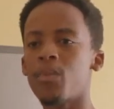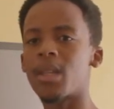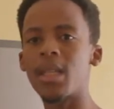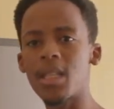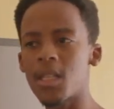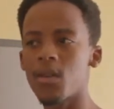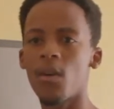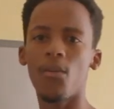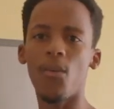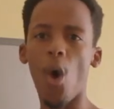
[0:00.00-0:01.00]
This is
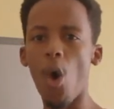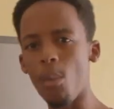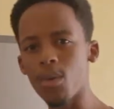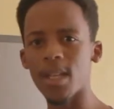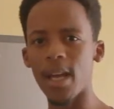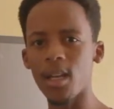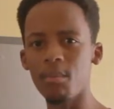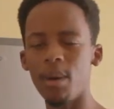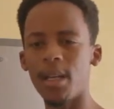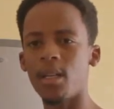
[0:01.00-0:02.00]
for almost
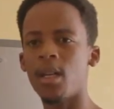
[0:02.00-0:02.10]
anybody.